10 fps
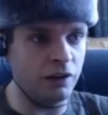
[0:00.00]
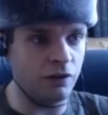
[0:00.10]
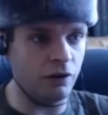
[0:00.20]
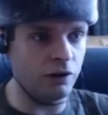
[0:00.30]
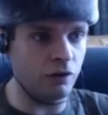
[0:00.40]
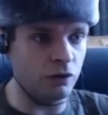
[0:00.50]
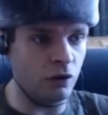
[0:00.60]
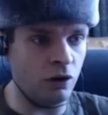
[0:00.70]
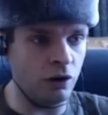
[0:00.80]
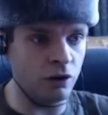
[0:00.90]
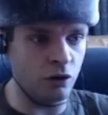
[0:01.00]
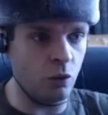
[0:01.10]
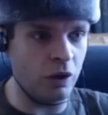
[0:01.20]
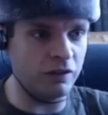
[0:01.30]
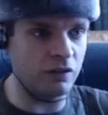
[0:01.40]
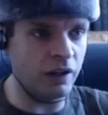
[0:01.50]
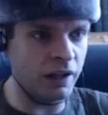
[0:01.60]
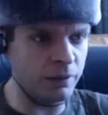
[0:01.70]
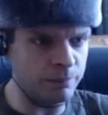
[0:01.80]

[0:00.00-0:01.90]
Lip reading: It's a long questline.